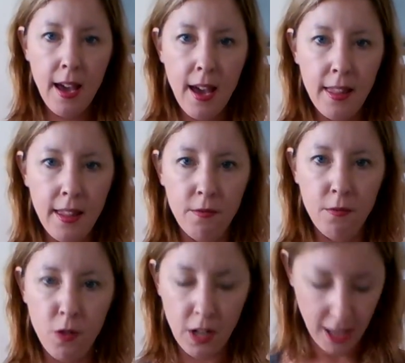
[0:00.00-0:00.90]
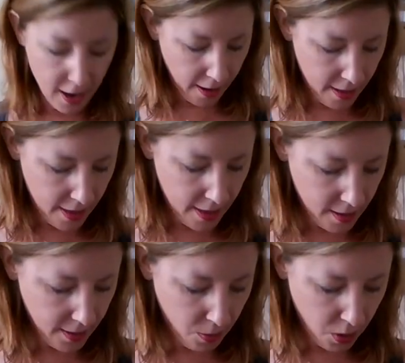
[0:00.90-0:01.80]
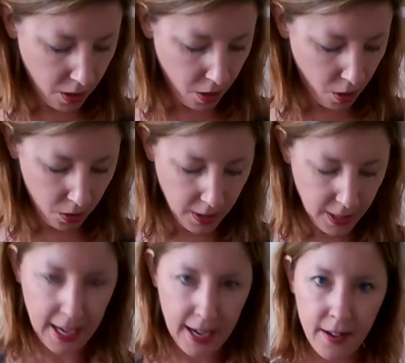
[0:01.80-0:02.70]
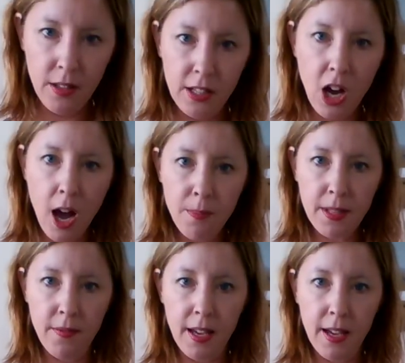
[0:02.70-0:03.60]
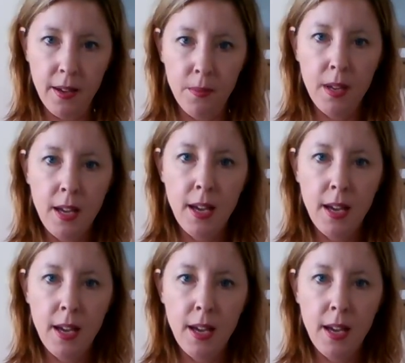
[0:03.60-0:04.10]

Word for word: and then voila, this would hold down the tops of them